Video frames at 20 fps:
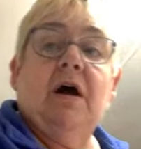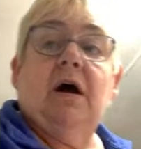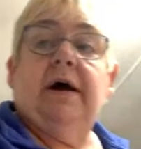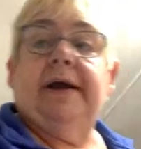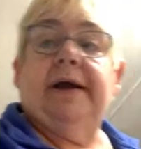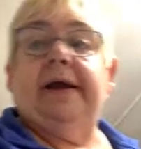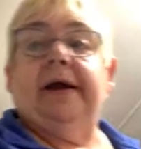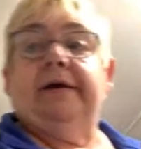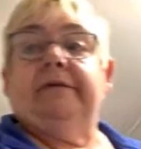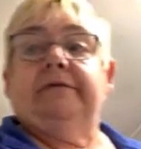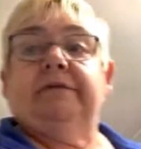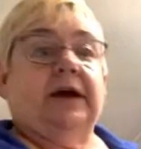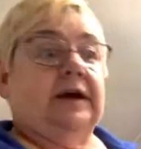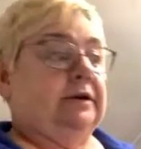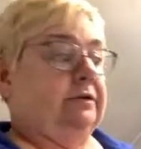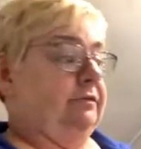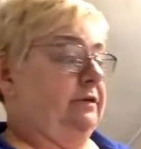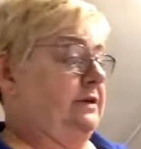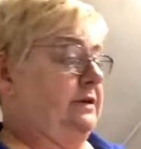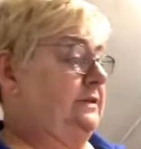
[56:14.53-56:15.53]
I have
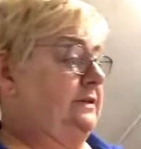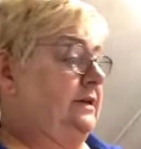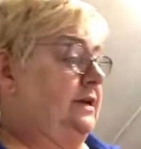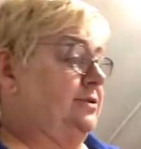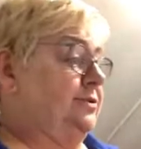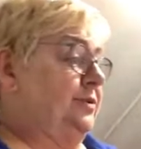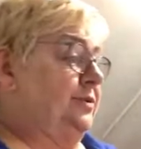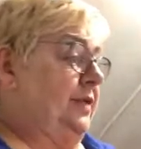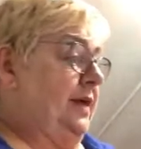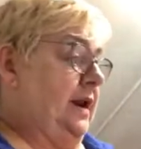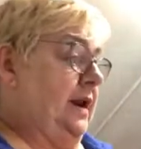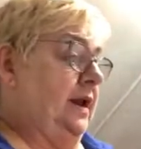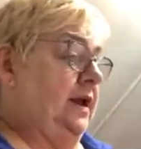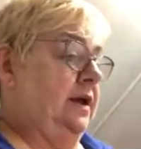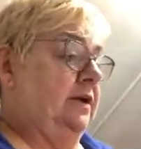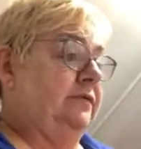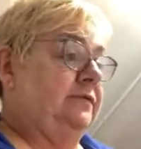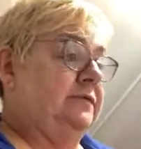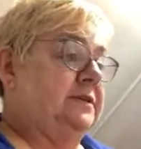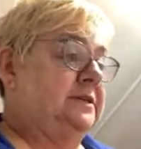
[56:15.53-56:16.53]
had to reschedule that a
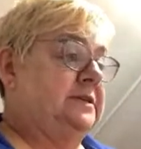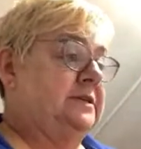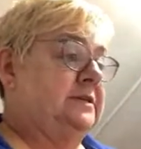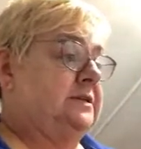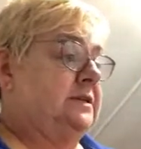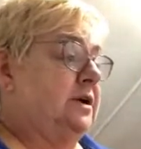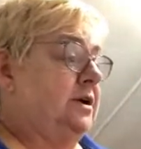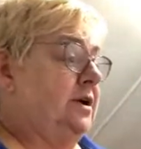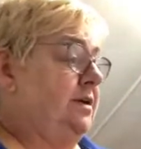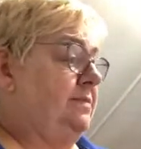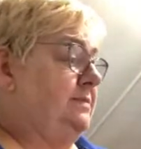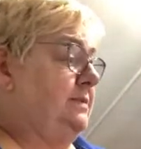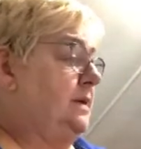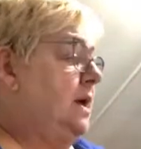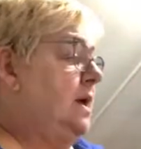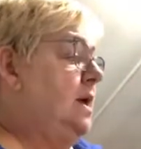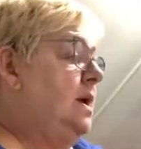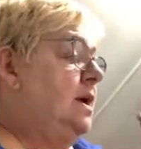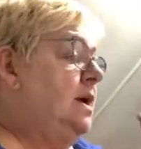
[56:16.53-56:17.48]
half dozen times